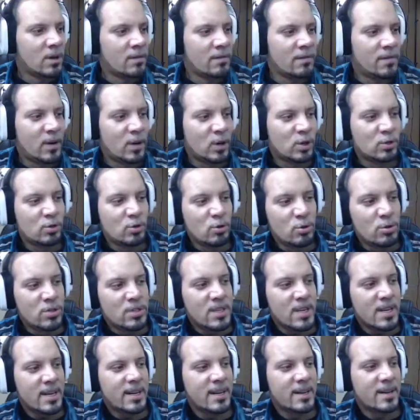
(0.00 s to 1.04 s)

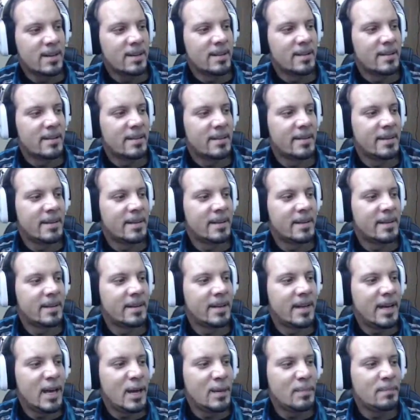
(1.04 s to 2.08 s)
Ferooza
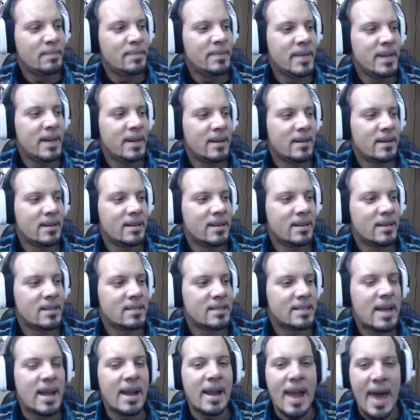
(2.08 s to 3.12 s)
Imb
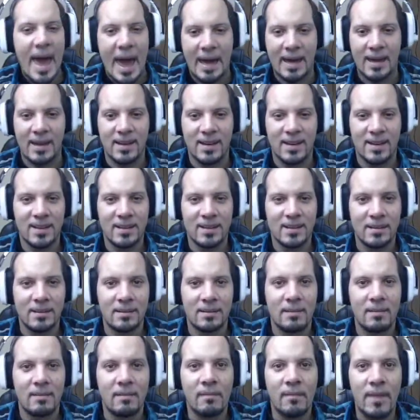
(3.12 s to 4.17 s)
Shalack.
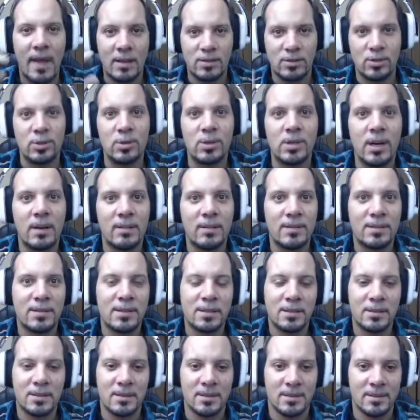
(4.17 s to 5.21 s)
That's who you give it
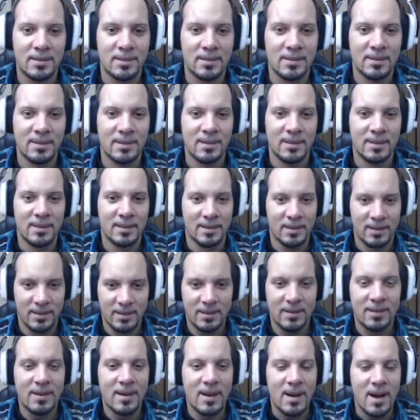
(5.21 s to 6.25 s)
to.
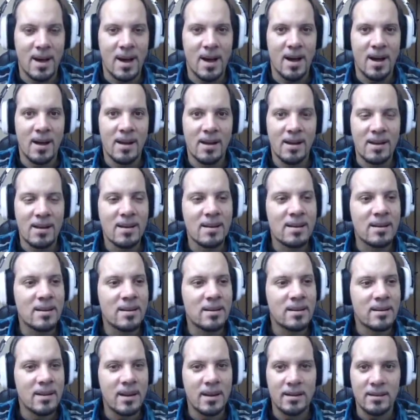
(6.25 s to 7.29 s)
Uh-huh.
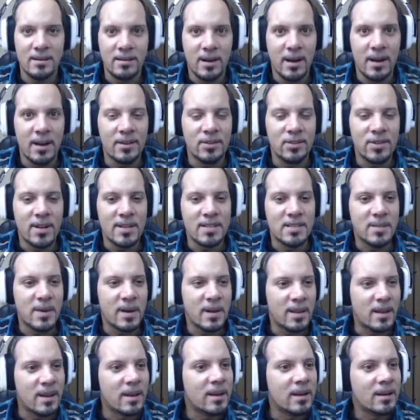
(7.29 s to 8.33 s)
Yeah, you go ahead and try to
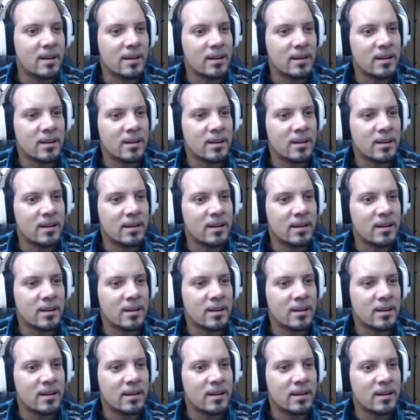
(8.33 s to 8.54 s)
spell that.